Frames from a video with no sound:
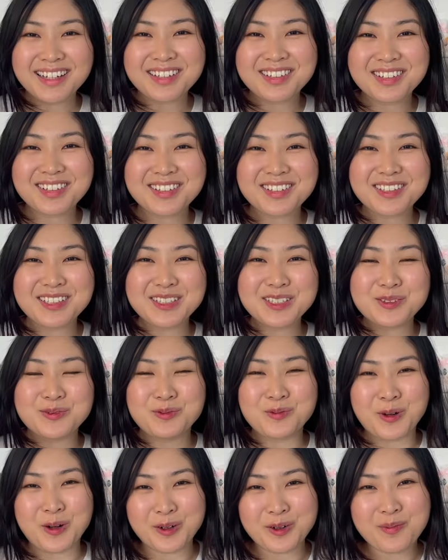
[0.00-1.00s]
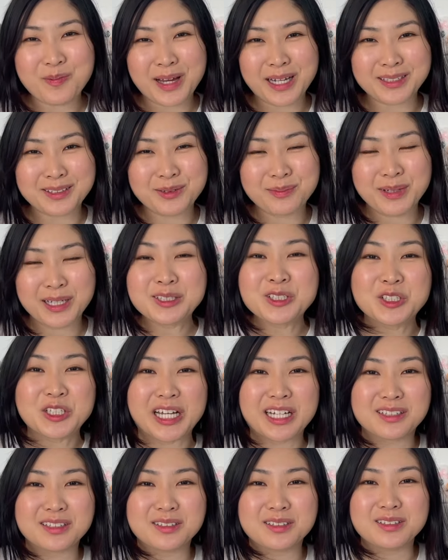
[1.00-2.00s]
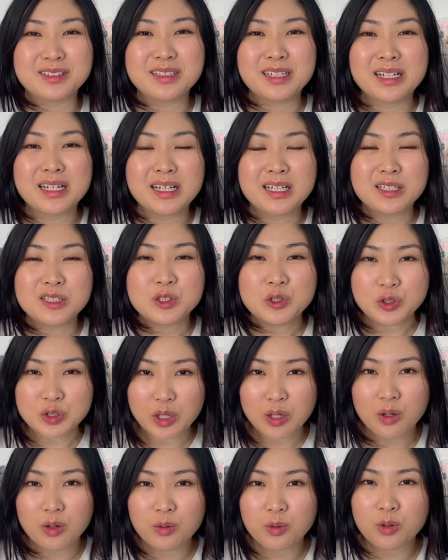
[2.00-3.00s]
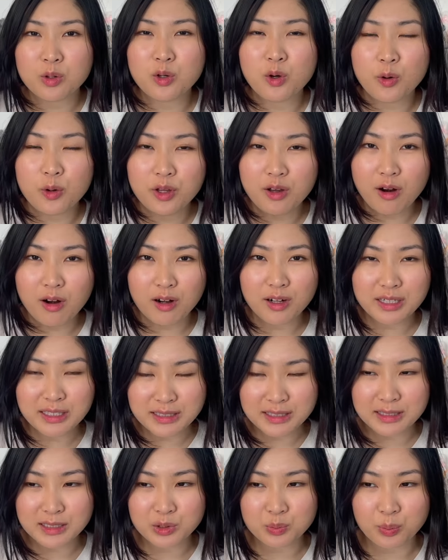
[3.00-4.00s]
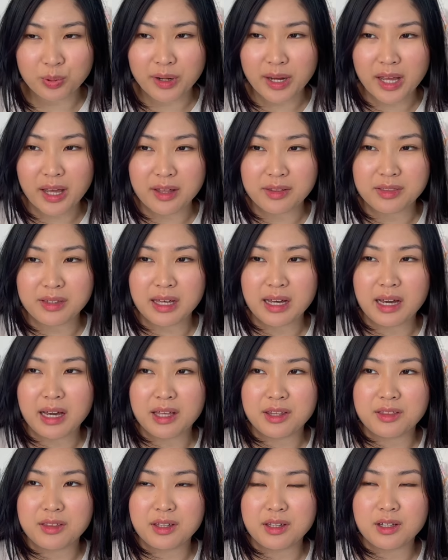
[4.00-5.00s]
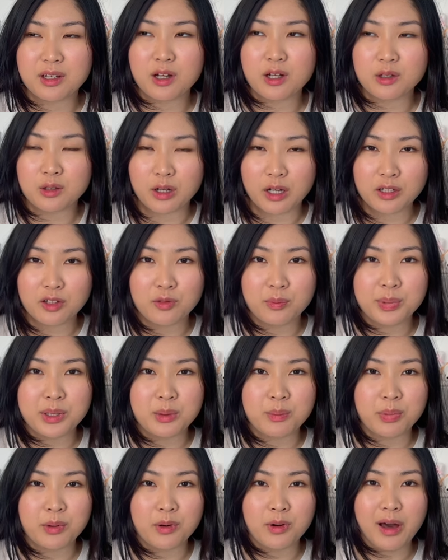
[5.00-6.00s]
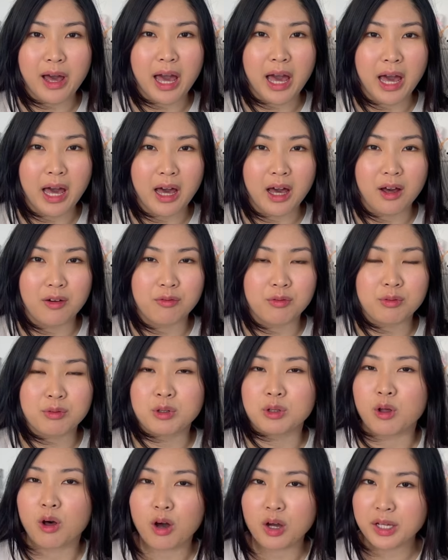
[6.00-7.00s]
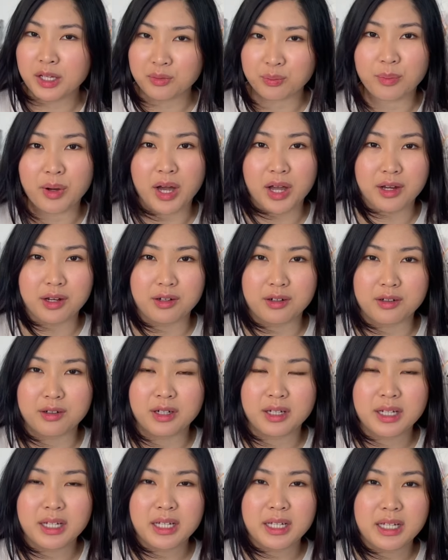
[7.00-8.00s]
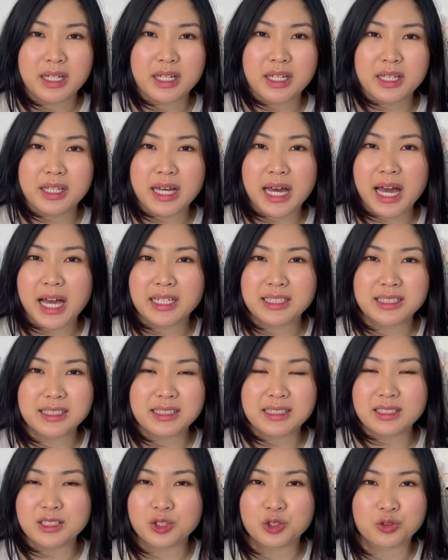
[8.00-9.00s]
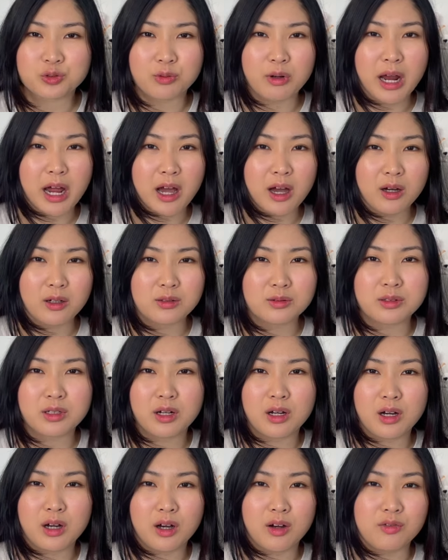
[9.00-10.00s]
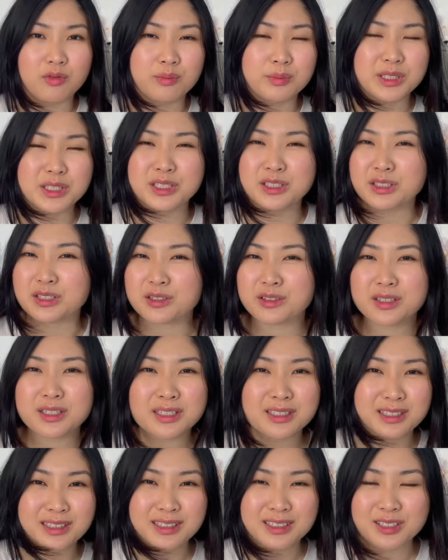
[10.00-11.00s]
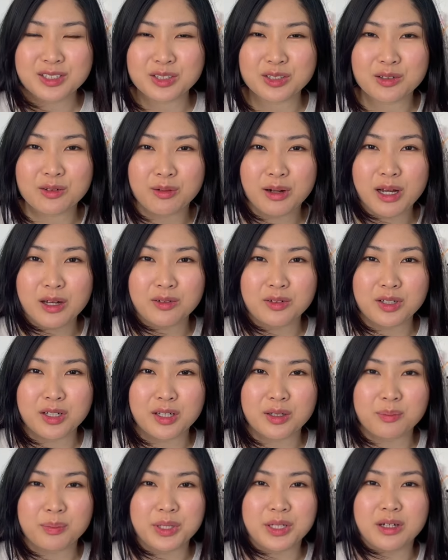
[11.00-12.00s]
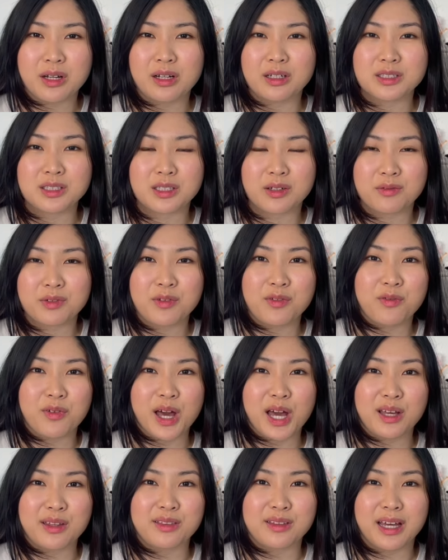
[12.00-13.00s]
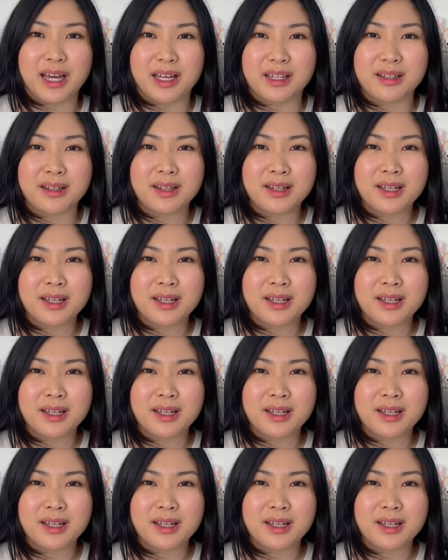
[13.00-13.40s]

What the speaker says: girlies, welcome back to my channel. So Goyard is this brand that I think a lot of people have long admired. It has this shroud of mysteriousness around it because of the fact that